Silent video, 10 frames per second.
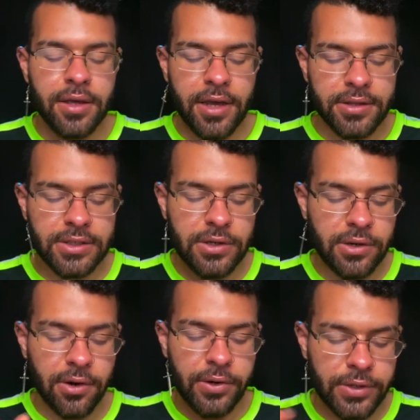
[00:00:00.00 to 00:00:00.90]
cancer,
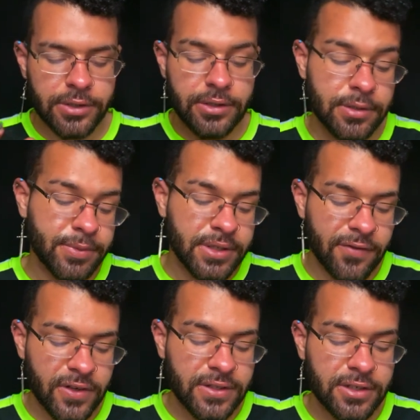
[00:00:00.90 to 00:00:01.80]
or a
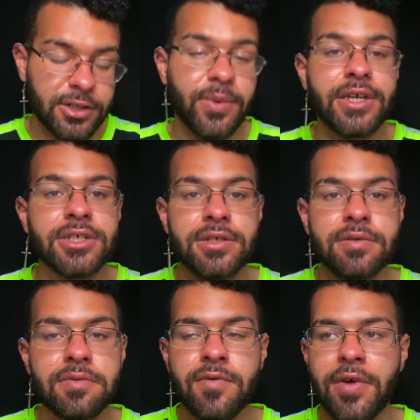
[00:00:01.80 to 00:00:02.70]
specific
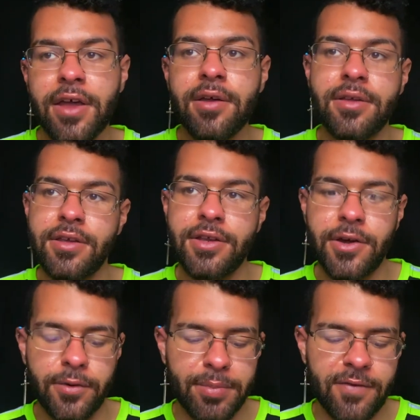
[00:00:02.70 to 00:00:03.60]
situation, right? You
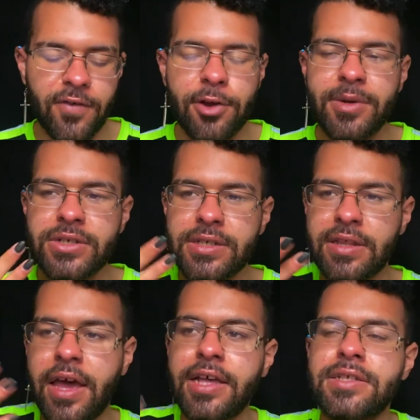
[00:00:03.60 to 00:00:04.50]
know, be very much in
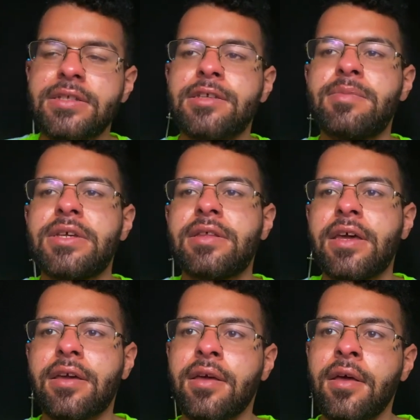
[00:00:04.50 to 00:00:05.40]
that essence of being
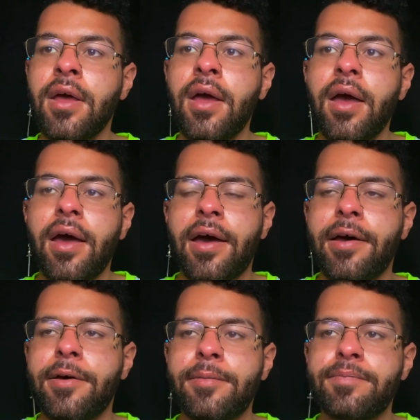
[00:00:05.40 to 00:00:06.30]
like,
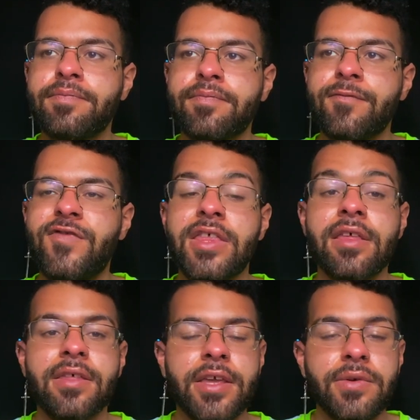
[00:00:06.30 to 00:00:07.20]
um,
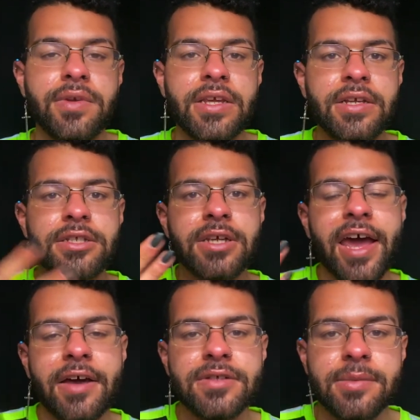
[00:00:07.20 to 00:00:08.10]
feeling like you need to
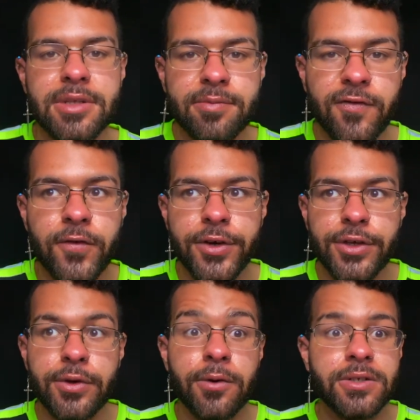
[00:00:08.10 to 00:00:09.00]
have something before
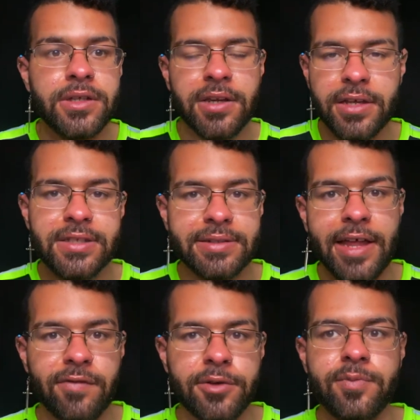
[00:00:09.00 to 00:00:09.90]
you go to the next
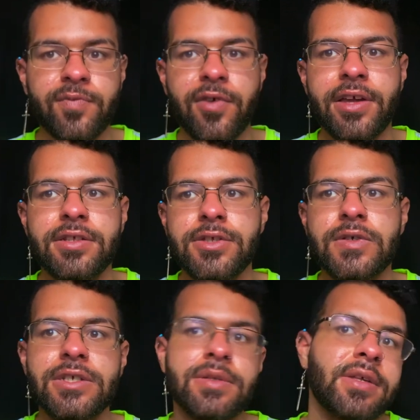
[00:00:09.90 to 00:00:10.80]
level, right? So
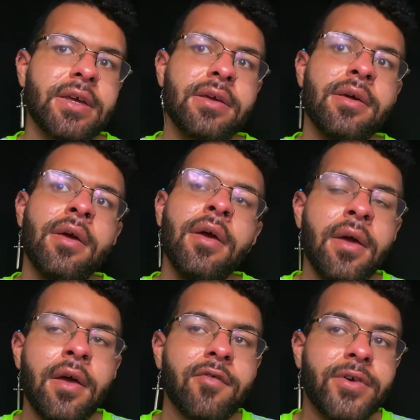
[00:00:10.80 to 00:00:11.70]
it's just like,
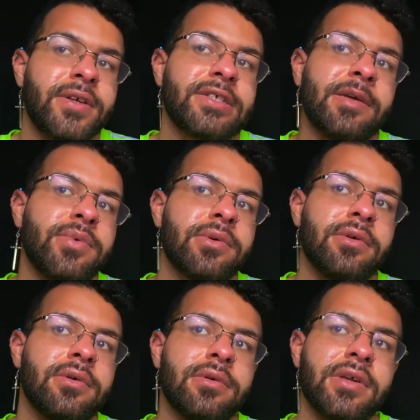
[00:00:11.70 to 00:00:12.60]
for
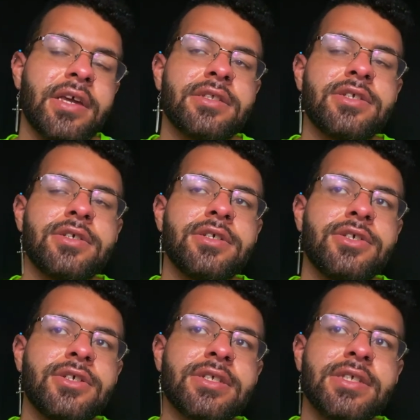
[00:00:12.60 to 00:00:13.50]
example, cancer,
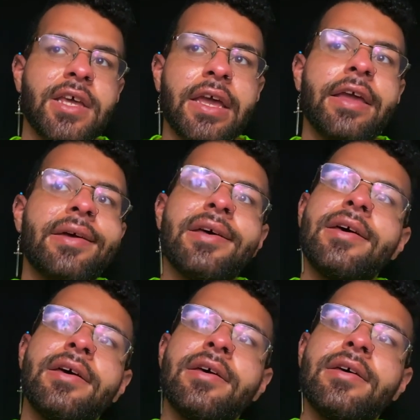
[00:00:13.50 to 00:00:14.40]
you're just like,
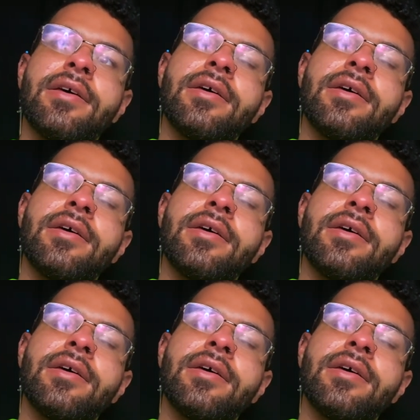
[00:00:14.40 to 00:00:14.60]
uh,